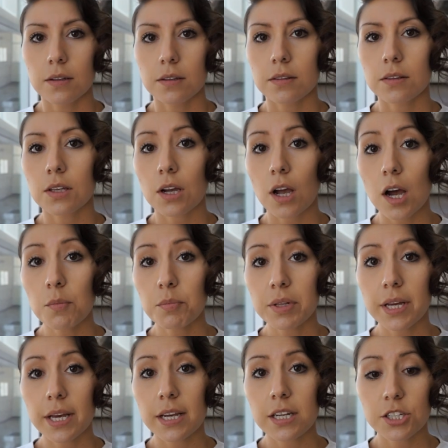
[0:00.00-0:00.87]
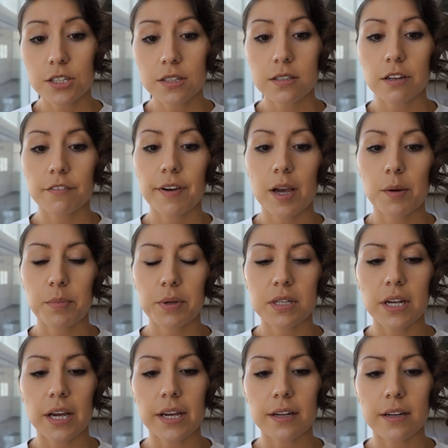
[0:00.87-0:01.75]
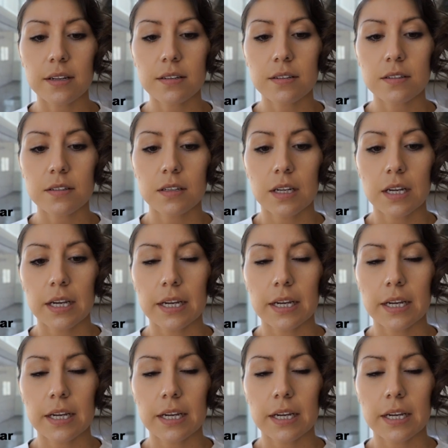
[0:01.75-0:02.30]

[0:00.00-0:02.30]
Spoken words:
The complications of hepatitis